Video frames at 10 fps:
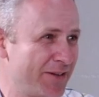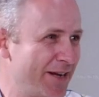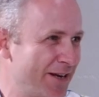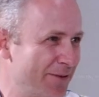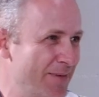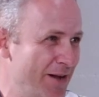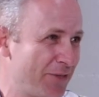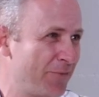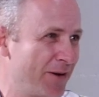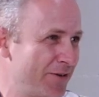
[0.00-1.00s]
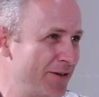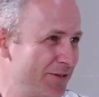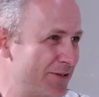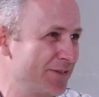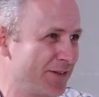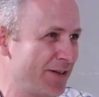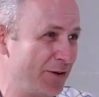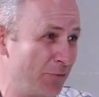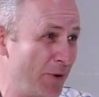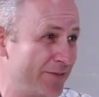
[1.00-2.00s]
the end of the month whether you just like you
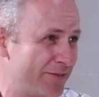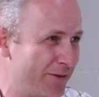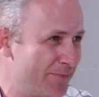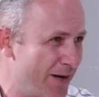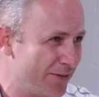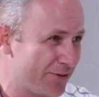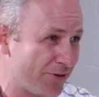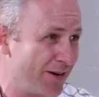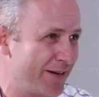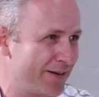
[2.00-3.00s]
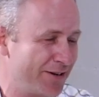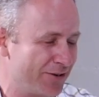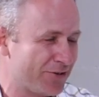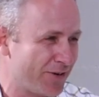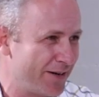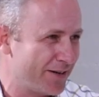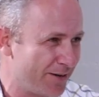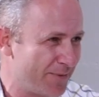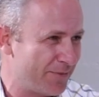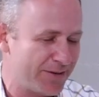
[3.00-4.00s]
know wasted a month trying to you know trying to
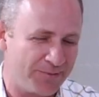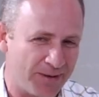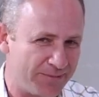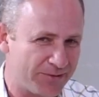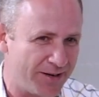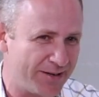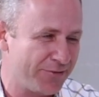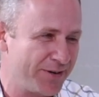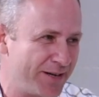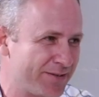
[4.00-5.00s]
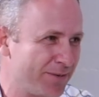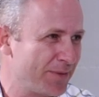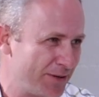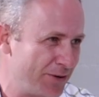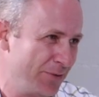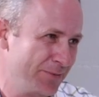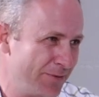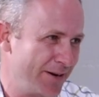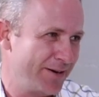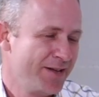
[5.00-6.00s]
come up with. But I'm trying to create something new,
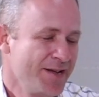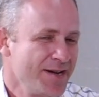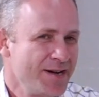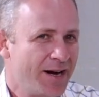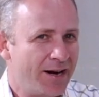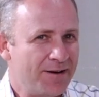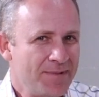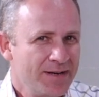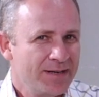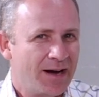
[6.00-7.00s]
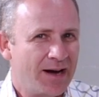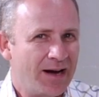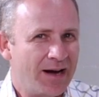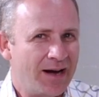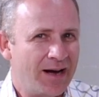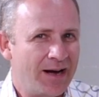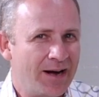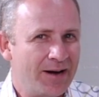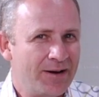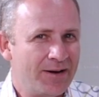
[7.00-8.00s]
right? Yeah. Um, uh,
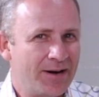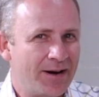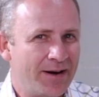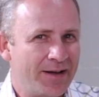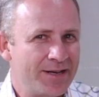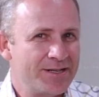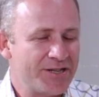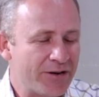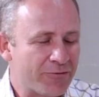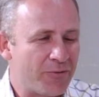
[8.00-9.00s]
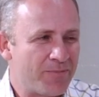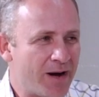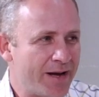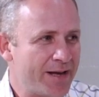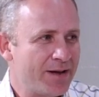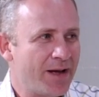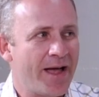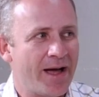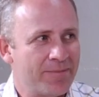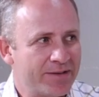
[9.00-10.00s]
in general, my
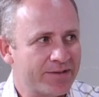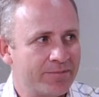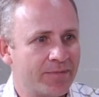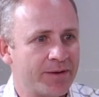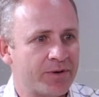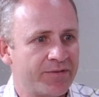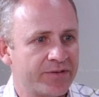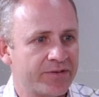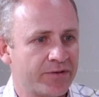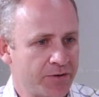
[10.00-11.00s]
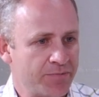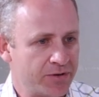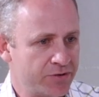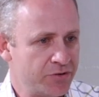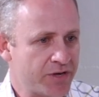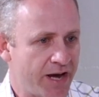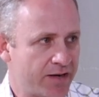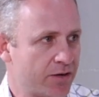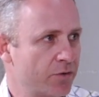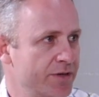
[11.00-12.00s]
habits and my preferences are to build new
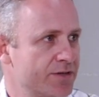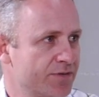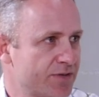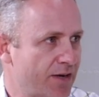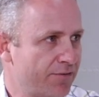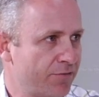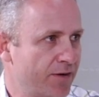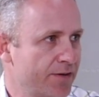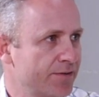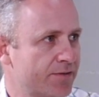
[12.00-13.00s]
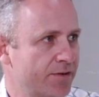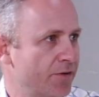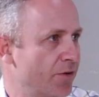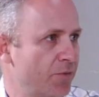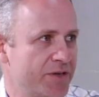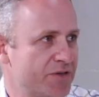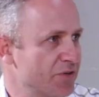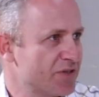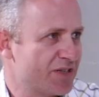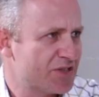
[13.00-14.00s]
categories of software. So there was no
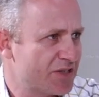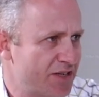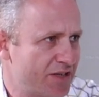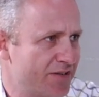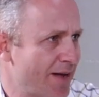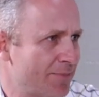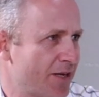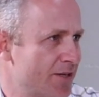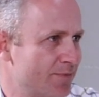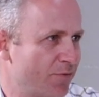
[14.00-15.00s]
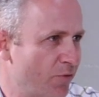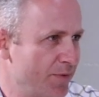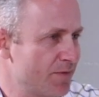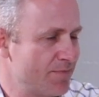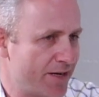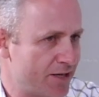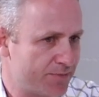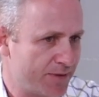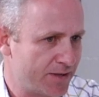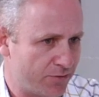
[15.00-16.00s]
such thing as application performance
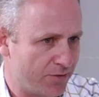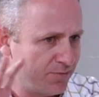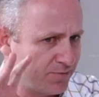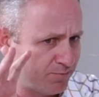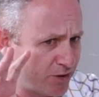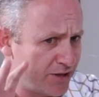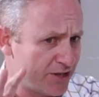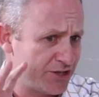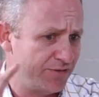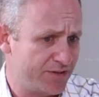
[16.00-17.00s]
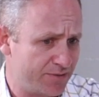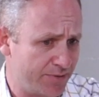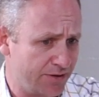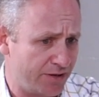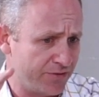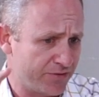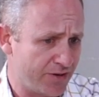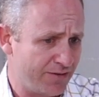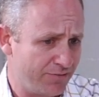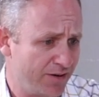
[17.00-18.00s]
management or production visibility for
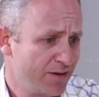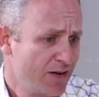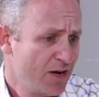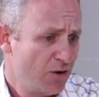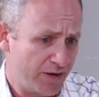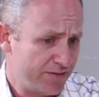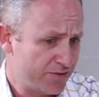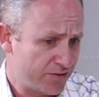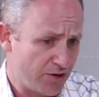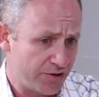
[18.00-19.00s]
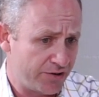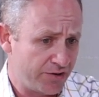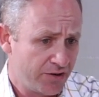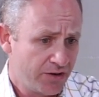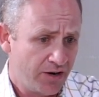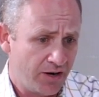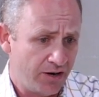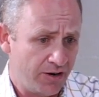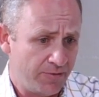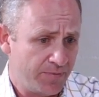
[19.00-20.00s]
software when I started
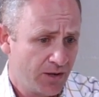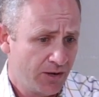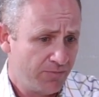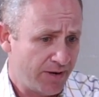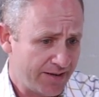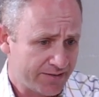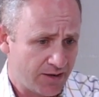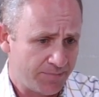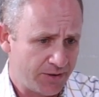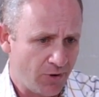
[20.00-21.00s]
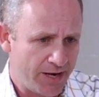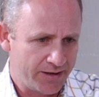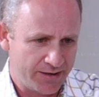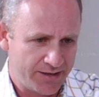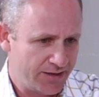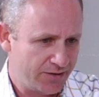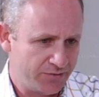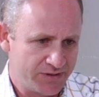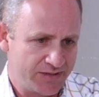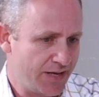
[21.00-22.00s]
um, my last company, Wily, and then there
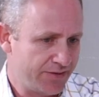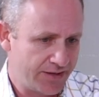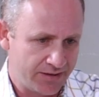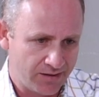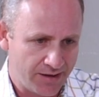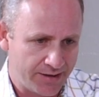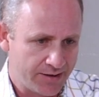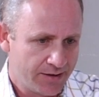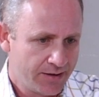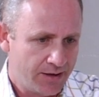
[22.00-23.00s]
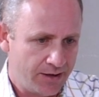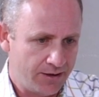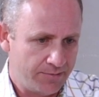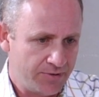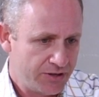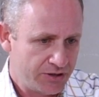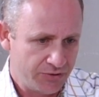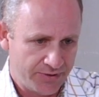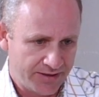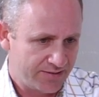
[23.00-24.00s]
was nothing like um,
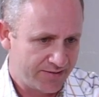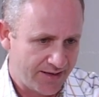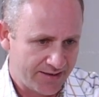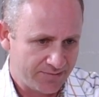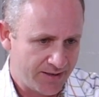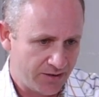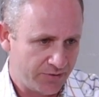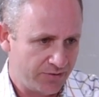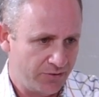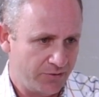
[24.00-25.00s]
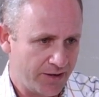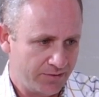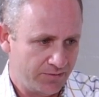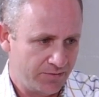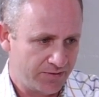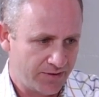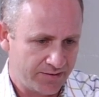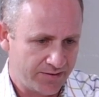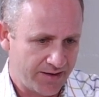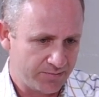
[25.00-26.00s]
doing it in a SaaS model with New
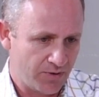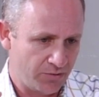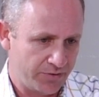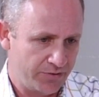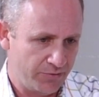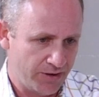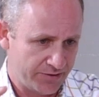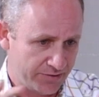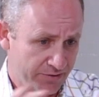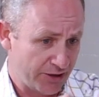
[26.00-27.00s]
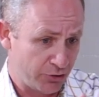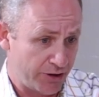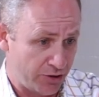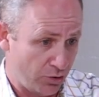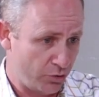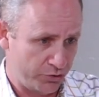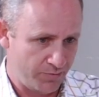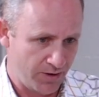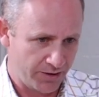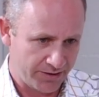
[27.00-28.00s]
SaaS model with New Relic, and so that created a whole new
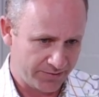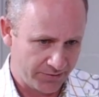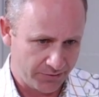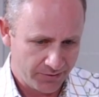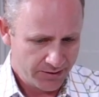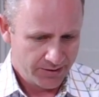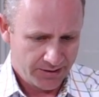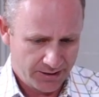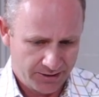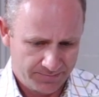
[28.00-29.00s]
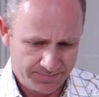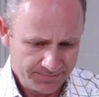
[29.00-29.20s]
market. So. Yeah. Um,